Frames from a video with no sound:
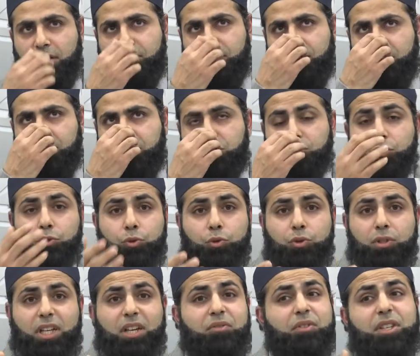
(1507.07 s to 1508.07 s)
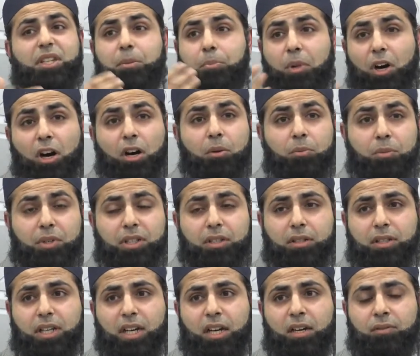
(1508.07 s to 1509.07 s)
every school, every
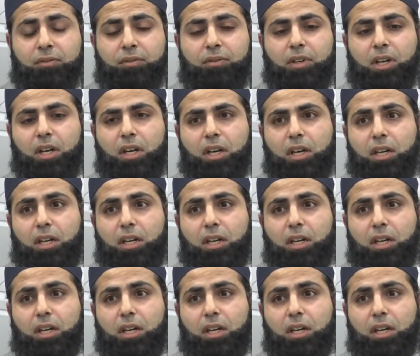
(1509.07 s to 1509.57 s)
department, they have